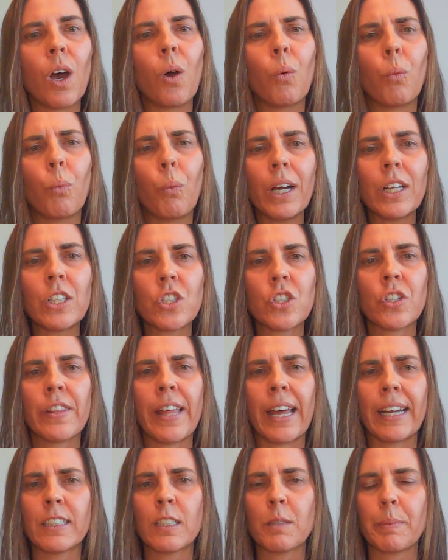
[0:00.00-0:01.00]
What should
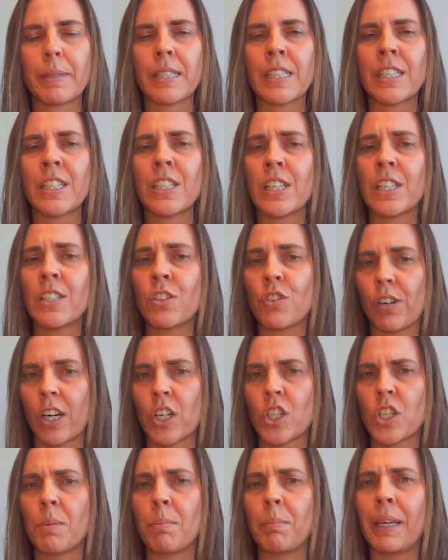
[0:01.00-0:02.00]
that explicit
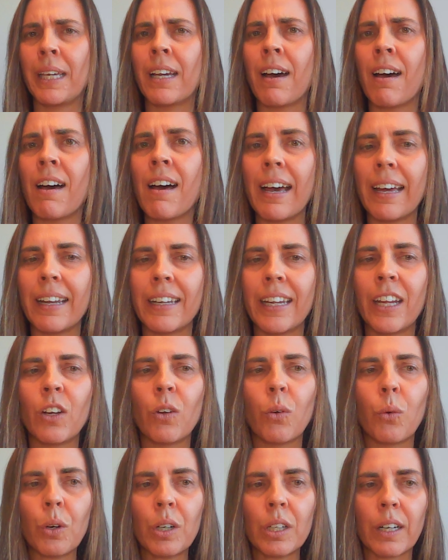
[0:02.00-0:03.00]
instruction be on in
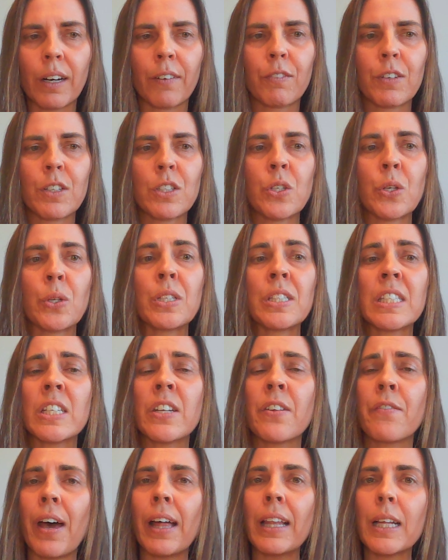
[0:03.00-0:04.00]
order for students to
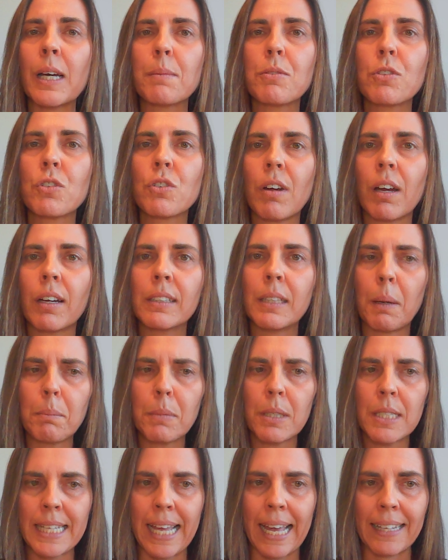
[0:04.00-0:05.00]
develop strong number
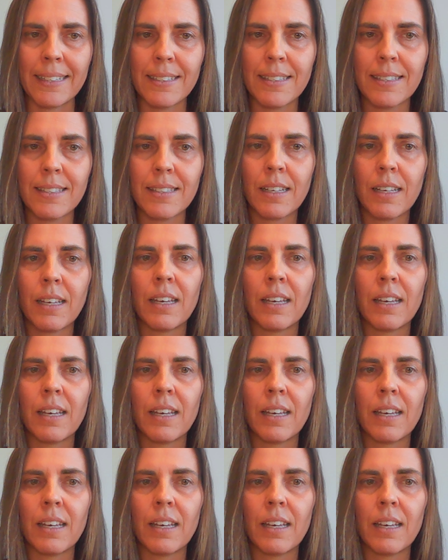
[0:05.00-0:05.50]
sense?